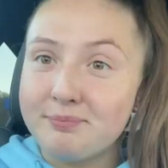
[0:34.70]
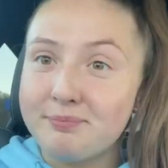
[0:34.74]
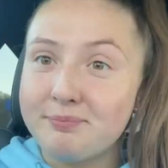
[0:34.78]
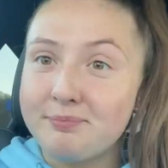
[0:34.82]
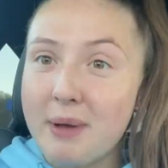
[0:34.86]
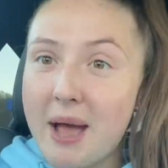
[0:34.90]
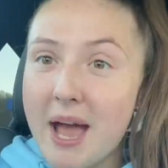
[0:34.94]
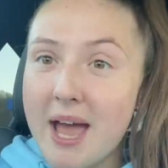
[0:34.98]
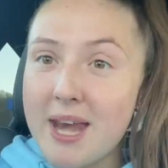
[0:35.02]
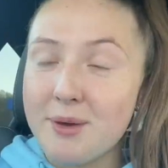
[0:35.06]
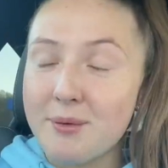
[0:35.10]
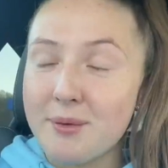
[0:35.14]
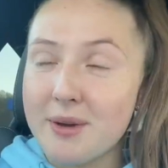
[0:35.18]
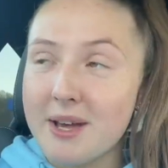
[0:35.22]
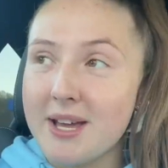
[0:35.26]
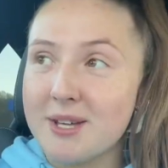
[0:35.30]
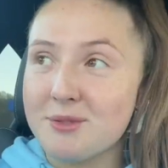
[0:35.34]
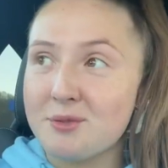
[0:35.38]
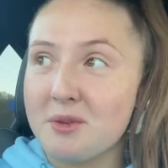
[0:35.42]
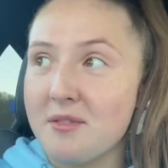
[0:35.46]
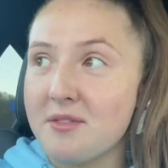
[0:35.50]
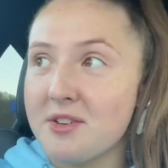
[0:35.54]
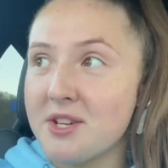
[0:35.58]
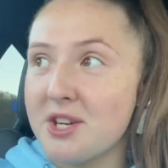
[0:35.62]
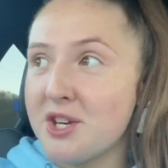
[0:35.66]
But
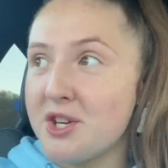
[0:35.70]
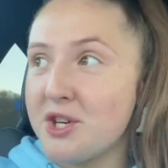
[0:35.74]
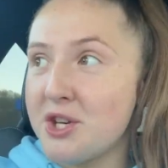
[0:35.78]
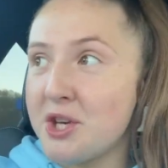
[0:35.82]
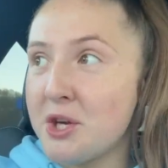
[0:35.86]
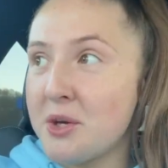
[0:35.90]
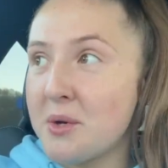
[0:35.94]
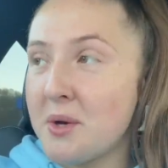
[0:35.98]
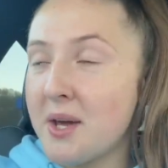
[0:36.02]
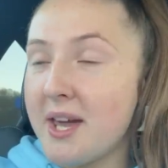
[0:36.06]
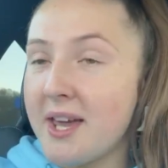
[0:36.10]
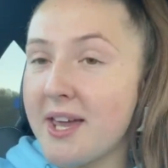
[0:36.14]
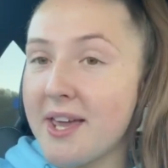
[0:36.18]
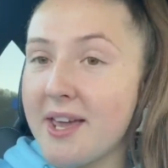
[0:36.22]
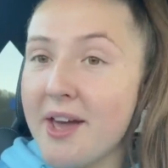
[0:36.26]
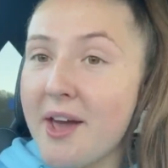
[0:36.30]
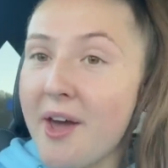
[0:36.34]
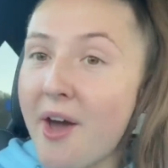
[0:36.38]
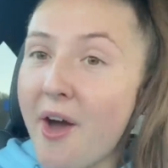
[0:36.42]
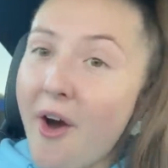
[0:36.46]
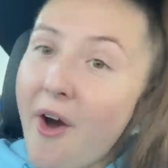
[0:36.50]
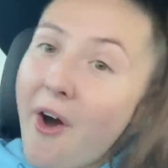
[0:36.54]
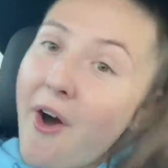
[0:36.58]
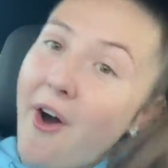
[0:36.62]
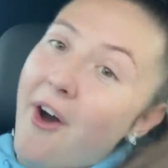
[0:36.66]
anyways, whether you're new
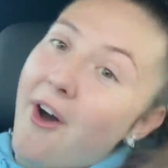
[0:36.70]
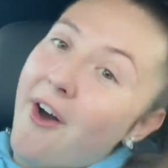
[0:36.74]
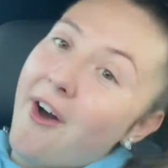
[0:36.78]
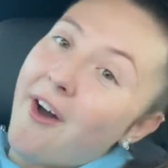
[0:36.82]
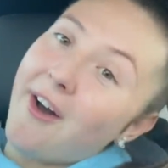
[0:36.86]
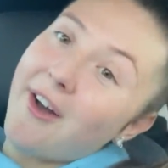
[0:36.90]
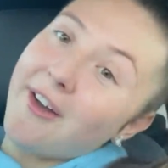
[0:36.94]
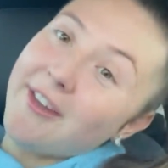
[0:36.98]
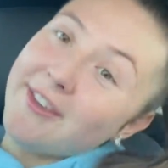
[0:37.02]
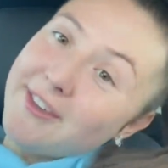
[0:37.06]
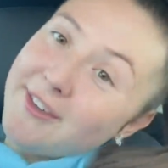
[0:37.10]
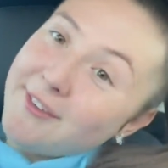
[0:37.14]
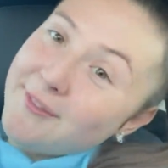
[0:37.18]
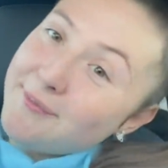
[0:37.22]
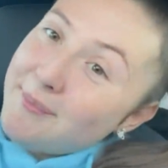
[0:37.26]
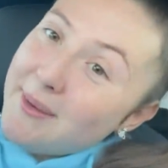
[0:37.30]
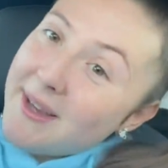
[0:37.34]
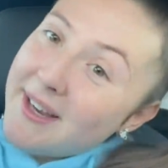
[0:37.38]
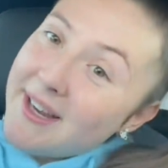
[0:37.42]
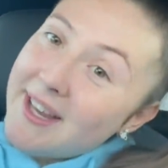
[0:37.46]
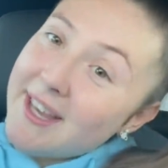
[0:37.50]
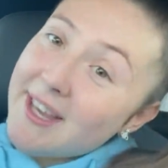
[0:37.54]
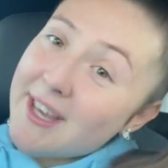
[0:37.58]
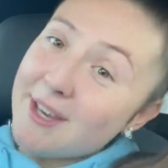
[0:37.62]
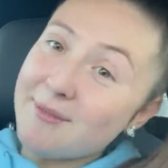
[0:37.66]
here or you've
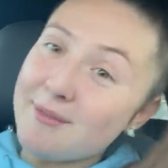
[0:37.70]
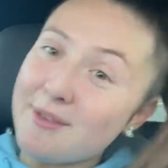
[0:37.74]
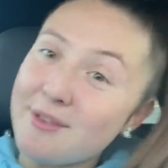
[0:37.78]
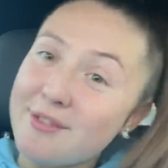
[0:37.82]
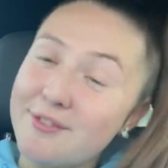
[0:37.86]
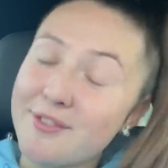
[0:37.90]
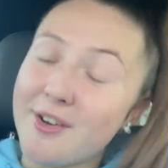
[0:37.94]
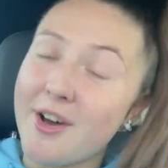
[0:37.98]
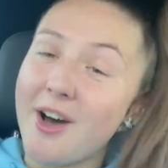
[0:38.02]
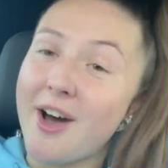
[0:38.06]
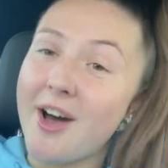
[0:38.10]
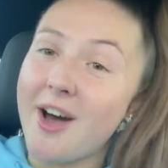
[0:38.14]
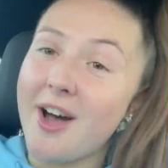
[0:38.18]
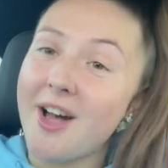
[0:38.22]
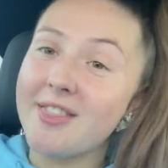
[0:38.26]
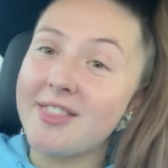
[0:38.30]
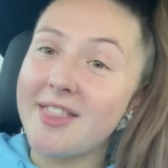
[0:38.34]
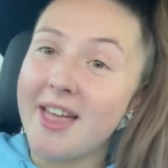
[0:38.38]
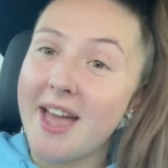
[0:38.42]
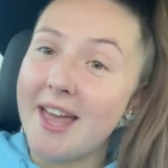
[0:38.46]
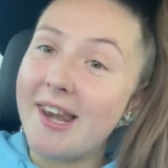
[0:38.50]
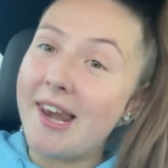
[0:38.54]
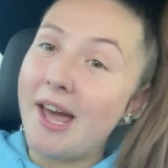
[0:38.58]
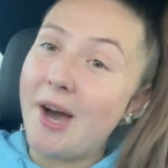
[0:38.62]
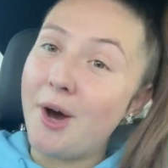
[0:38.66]
been here before,
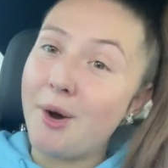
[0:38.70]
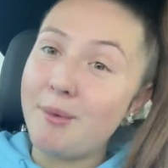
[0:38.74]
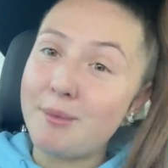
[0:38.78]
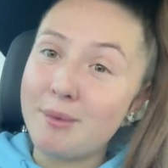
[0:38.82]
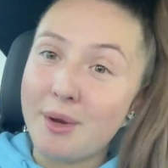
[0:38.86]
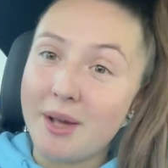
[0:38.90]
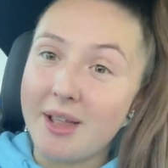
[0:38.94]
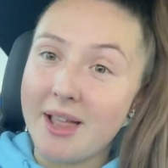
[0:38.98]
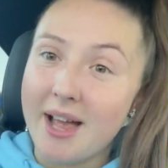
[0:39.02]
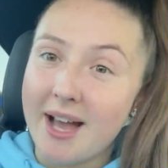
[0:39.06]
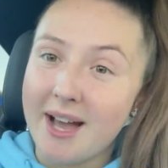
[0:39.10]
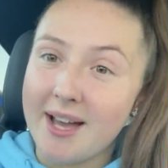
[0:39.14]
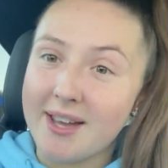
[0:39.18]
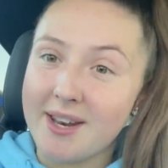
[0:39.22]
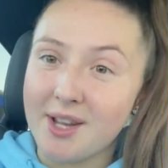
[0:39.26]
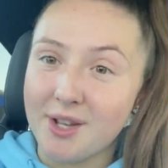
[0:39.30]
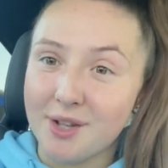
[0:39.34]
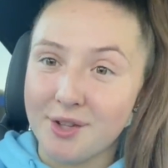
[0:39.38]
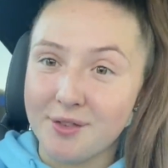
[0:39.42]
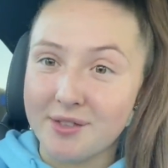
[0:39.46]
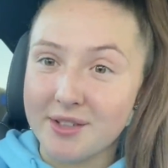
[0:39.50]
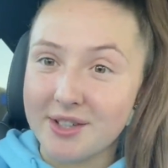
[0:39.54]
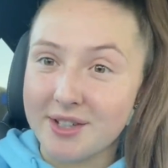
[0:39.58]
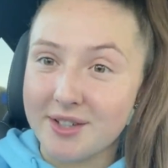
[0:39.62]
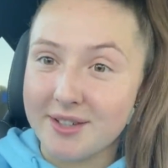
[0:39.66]
then I hope you all had a
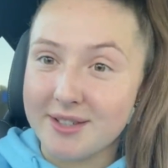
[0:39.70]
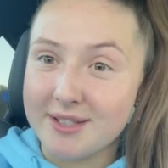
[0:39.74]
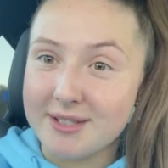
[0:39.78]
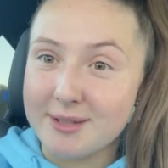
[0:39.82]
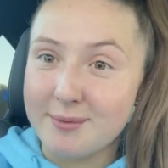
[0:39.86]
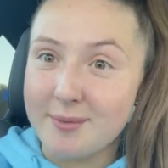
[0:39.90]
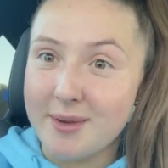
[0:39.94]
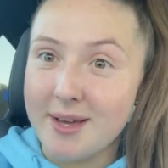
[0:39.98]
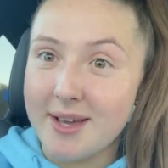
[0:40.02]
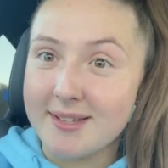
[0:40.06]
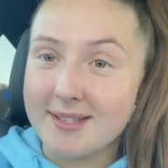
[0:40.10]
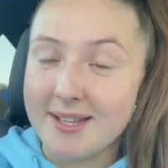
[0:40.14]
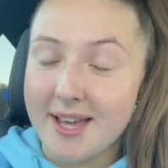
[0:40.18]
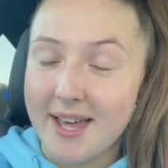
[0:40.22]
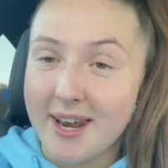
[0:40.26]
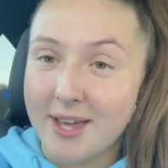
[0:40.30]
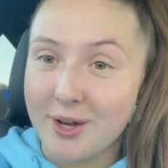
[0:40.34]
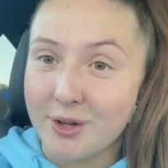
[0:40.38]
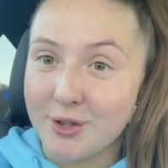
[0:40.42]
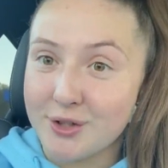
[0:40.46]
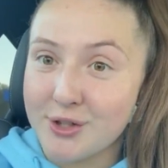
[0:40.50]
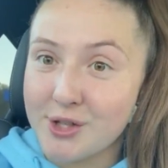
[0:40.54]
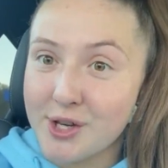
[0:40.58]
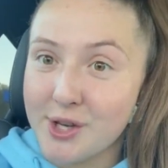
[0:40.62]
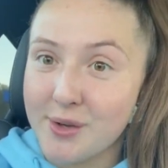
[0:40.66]
lovely Christmas and a
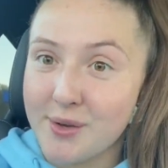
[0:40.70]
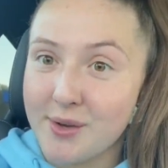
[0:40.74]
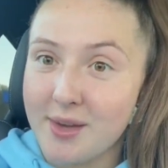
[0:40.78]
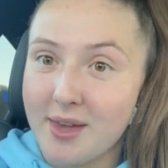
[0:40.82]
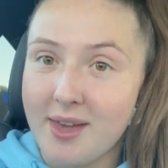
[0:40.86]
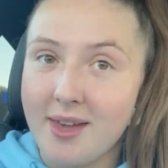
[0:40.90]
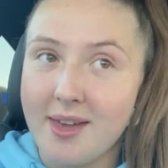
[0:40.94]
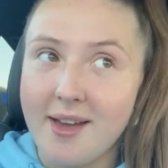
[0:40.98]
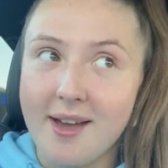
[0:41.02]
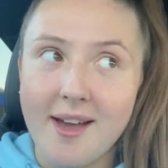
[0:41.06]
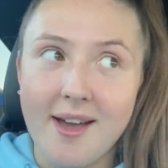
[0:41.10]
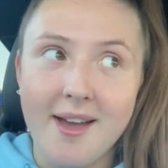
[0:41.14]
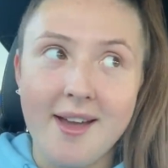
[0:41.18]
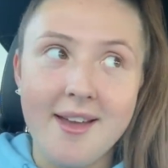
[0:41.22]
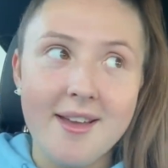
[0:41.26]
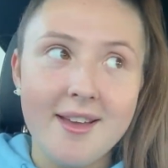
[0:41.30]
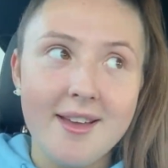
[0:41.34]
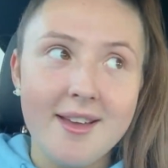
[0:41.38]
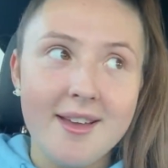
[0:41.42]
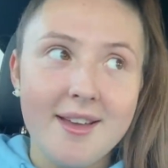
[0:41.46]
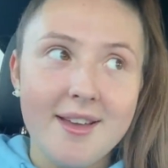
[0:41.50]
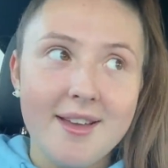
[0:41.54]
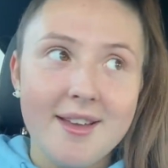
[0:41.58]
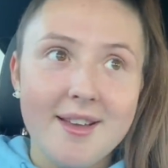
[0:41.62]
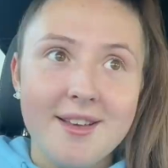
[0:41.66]
good new year.
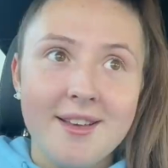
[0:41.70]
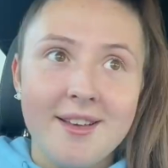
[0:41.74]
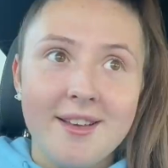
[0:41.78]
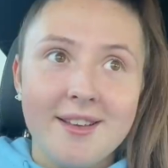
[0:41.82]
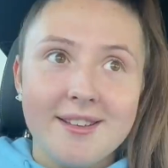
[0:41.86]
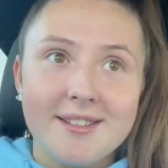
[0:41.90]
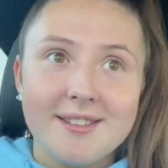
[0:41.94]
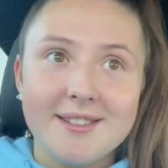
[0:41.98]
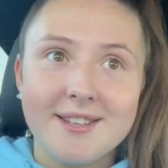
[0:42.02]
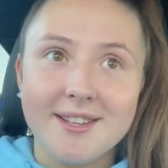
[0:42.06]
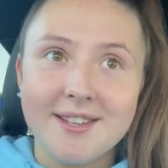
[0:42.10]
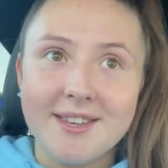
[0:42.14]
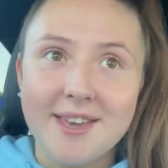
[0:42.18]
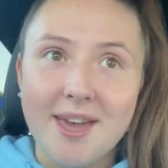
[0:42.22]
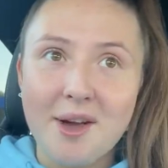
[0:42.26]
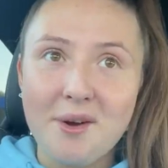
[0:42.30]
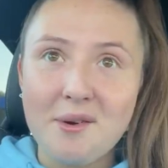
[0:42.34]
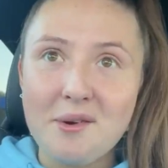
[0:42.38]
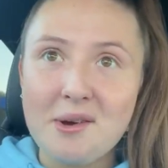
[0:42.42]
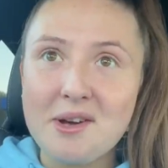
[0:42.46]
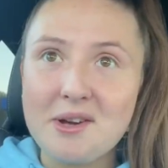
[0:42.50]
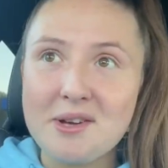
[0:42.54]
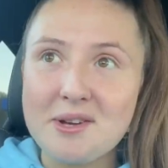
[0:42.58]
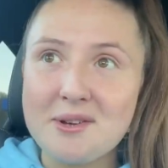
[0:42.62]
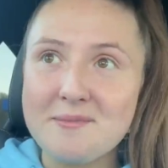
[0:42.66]
So yeah,
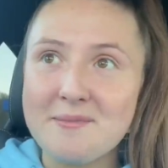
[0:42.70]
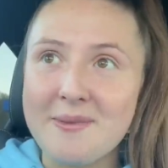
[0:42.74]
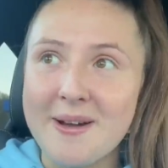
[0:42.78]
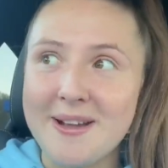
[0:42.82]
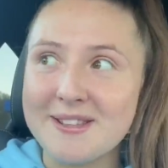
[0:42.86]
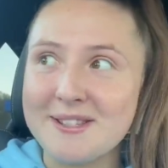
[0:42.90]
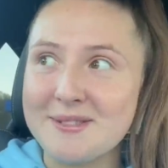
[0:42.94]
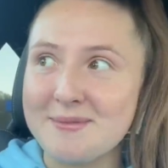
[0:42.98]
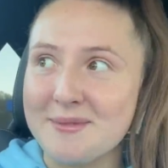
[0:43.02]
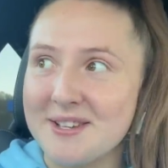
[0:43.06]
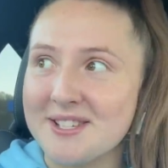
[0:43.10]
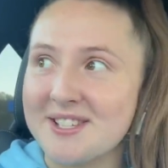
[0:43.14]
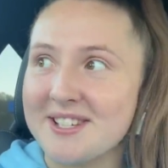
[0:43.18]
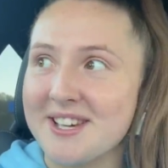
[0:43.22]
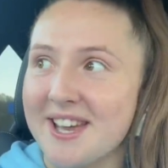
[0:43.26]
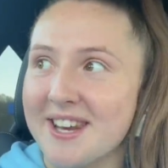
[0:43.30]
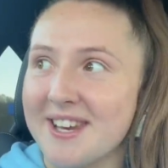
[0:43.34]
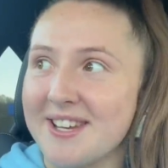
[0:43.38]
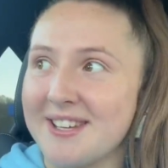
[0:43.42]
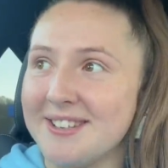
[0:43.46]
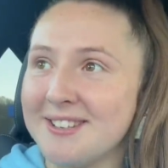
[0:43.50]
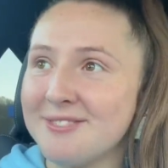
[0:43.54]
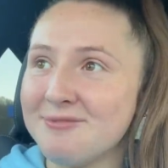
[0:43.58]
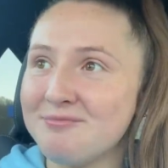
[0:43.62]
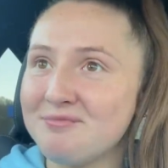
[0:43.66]
welcome back to my
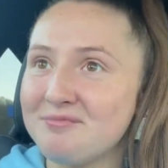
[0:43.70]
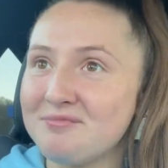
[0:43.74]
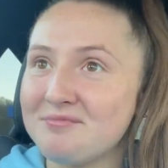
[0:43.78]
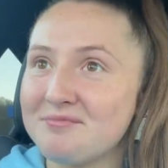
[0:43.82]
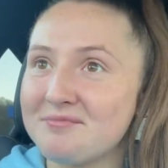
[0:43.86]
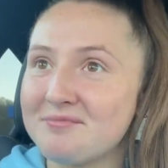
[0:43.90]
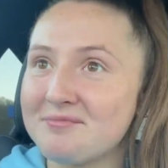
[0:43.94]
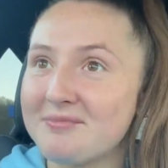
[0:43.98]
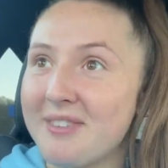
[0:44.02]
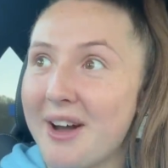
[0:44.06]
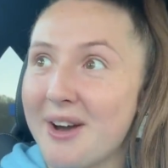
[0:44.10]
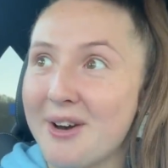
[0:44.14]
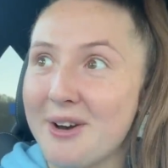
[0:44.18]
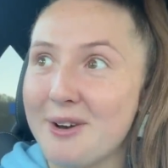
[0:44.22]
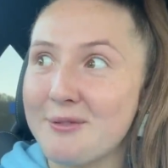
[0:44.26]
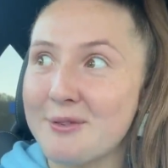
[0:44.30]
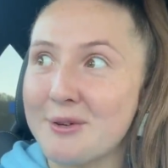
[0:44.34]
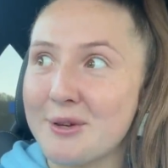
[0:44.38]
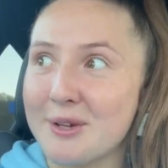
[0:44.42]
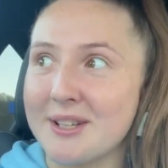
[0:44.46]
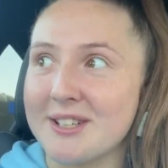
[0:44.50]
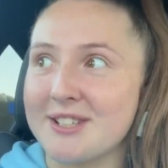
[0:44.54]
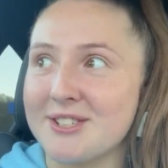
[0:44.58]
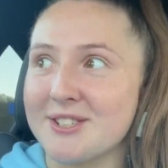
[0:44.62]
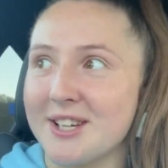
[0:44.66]
channel. I hope
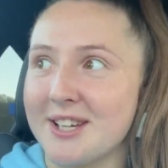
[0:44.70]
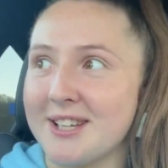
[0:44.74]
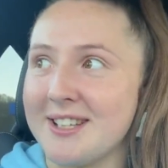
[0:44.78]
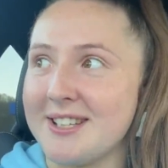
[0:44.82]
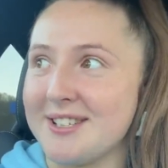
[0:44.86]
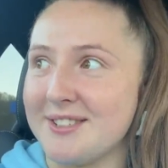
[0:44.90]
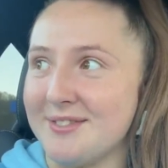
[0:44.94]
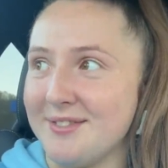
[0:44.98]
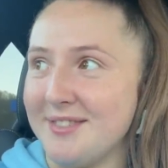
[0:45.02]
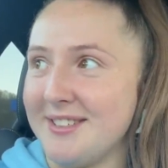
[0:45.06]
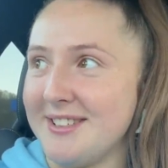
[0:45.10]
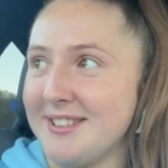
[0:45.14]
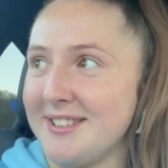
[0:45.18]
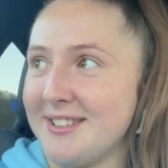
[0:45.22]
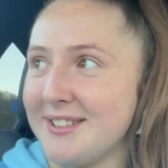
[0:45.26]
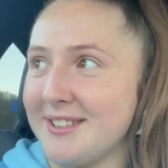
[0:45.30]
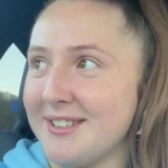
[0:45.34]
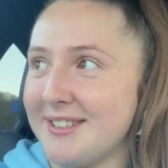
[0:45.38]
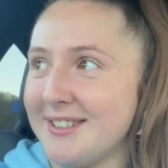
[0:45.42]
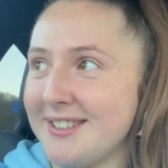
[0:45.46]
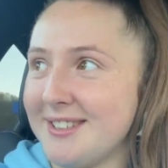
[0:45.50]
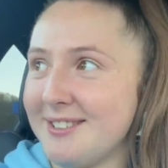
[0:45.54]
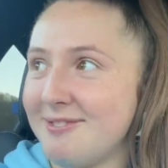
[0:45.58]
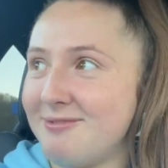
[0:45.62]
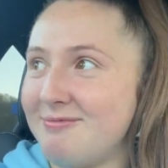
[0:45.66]
you all enjoy this video.